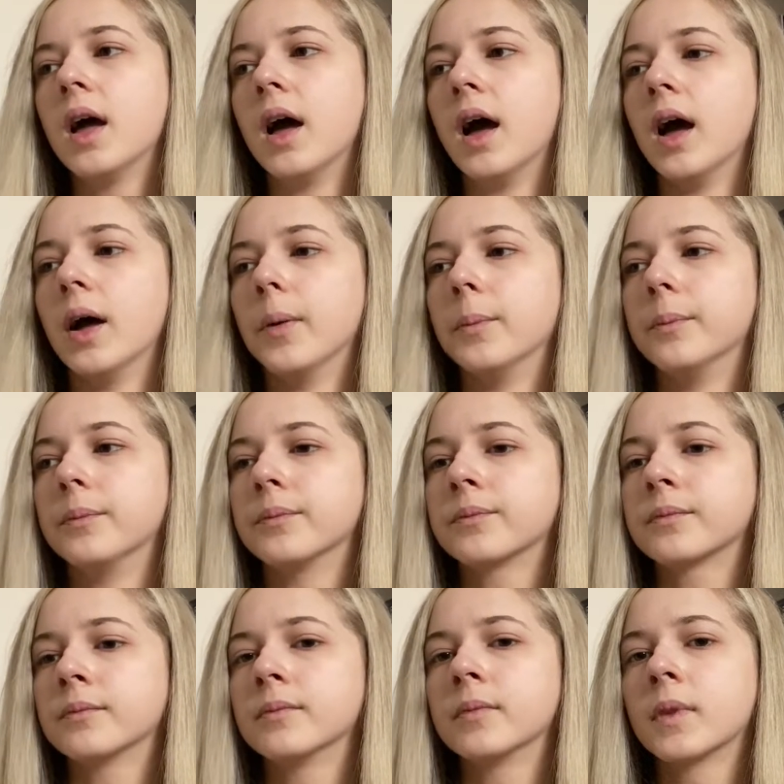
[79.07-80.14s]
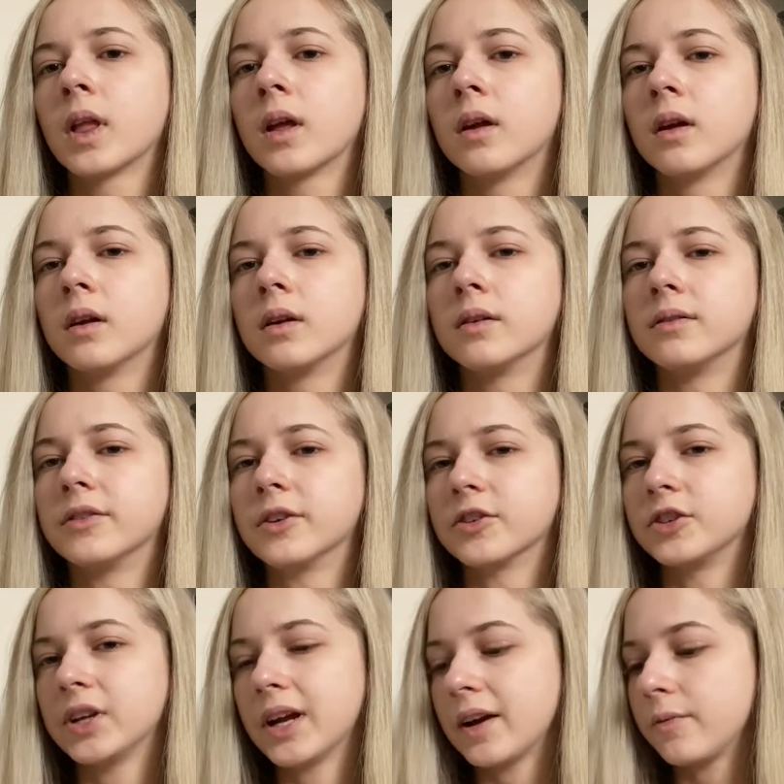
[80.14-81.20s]
Does
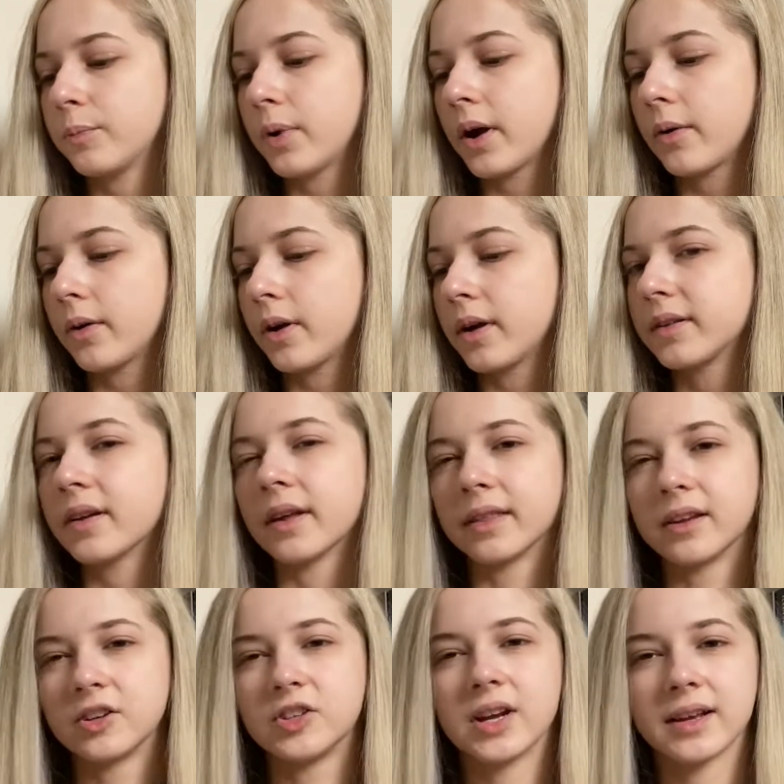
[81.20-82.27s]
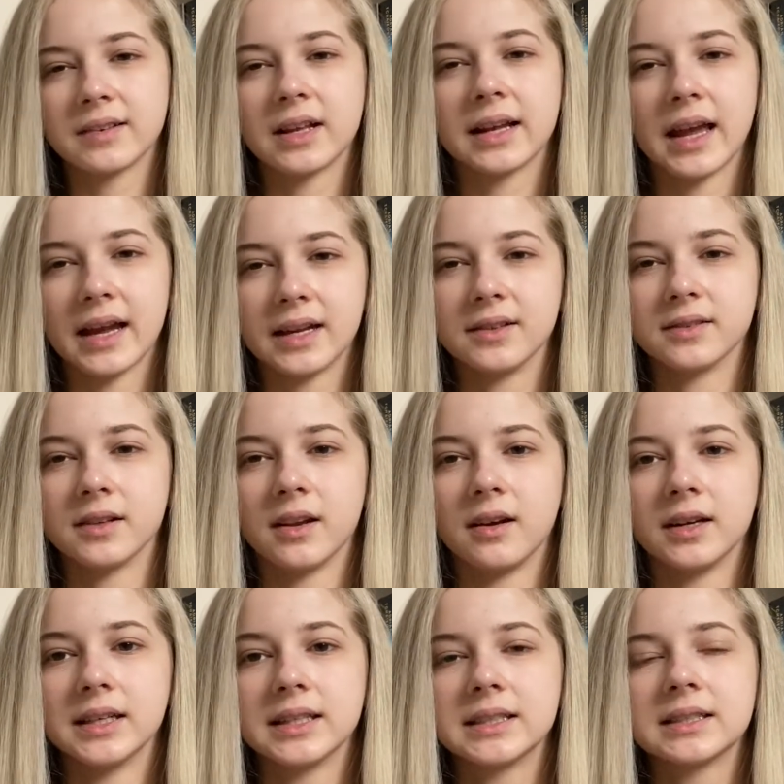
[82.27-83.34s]
she have brown eyes? I think she has like hazel
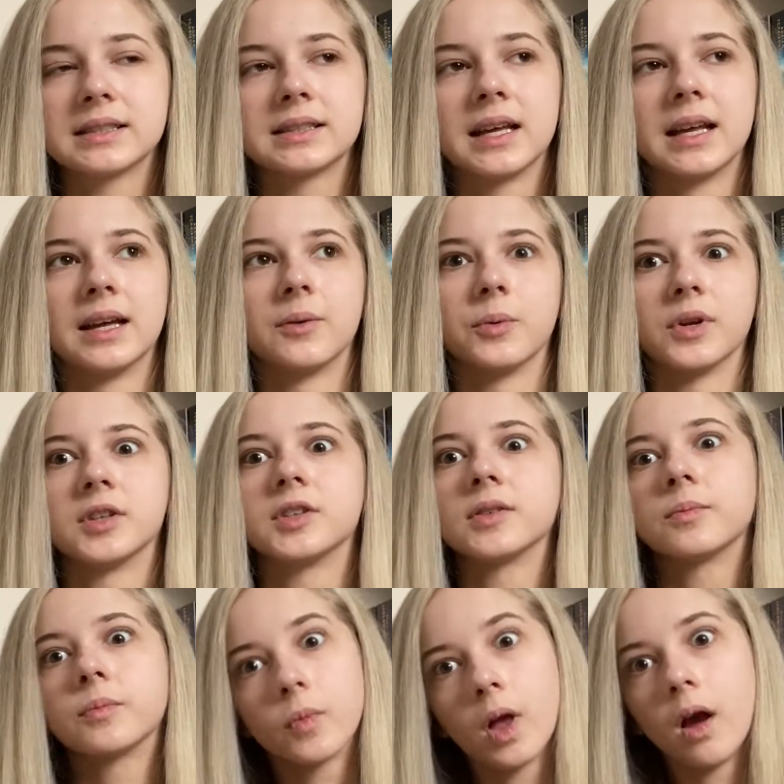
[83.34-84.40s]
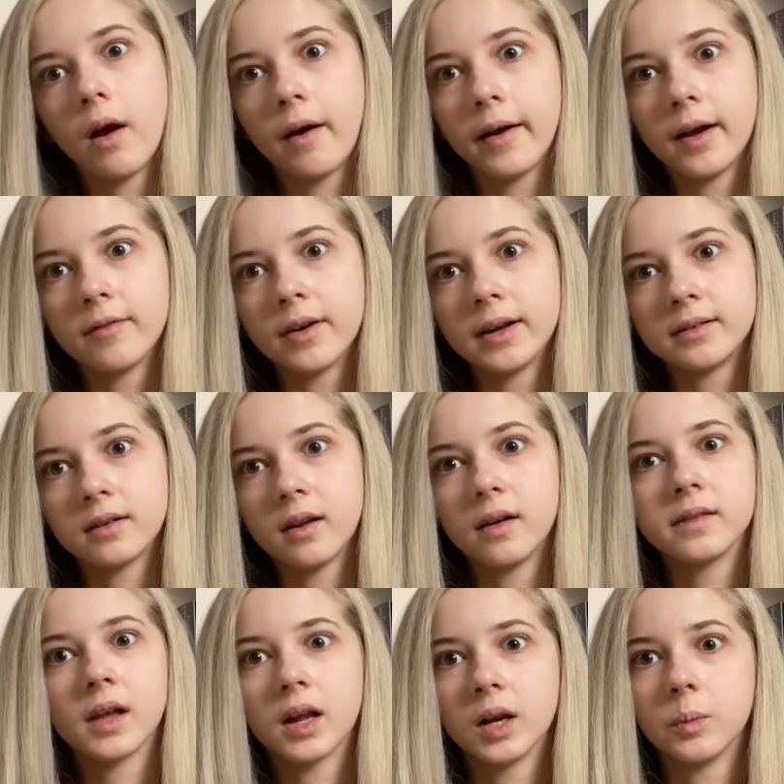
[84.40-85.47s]
eyes, which I have hazel eyes
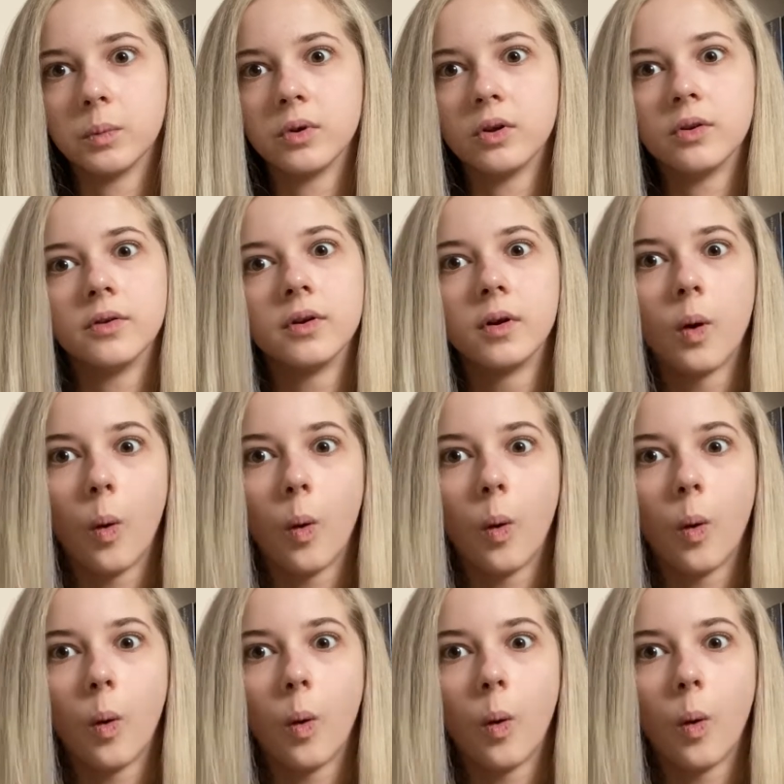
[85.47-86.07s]
and I'm blonde.